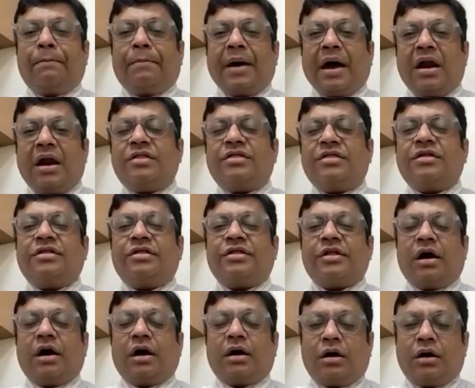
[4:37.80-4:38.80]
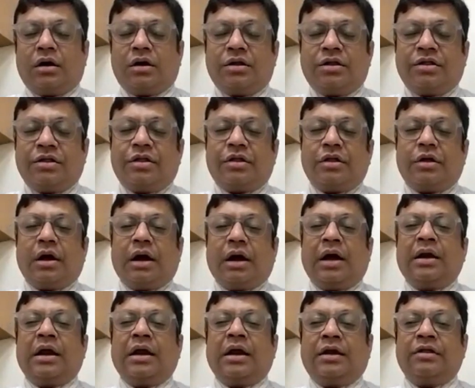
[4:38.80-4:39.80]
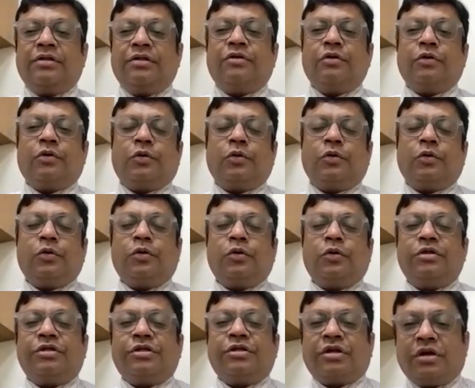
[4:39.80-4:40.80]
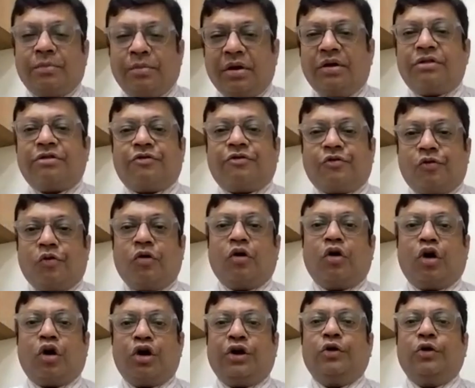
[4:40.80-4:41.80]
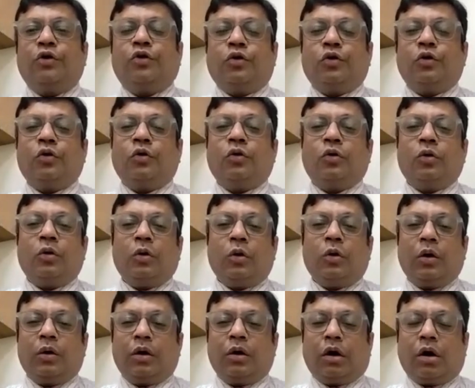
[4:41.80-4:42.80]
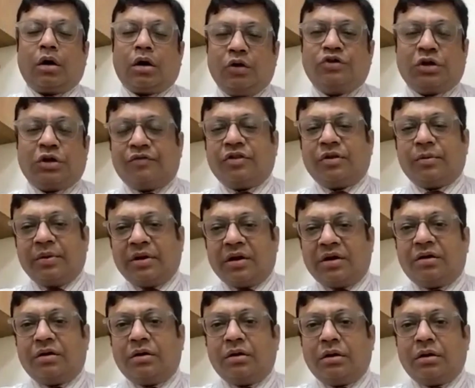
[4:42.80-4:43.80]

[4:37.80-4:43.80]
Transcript: Paralysis occurs and it is due to ischemic stroke or due to occlusion of the blood